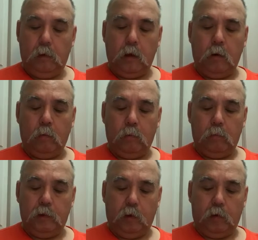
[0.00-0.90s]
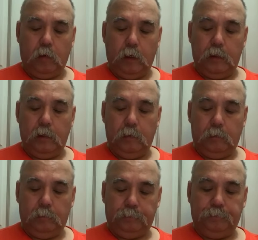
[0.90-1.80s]
Oh, dark red.
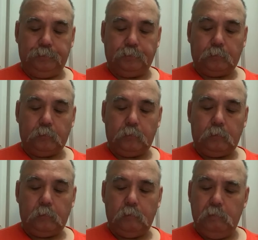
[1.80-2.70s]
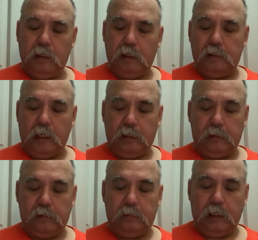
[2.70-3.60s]
Because
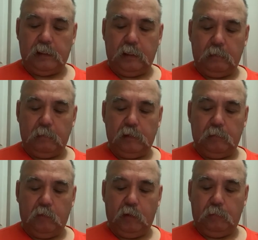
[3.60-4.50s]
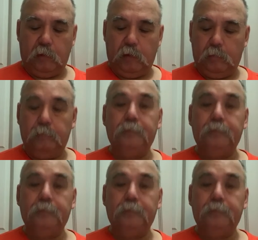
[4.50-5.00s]
that's like the most important part.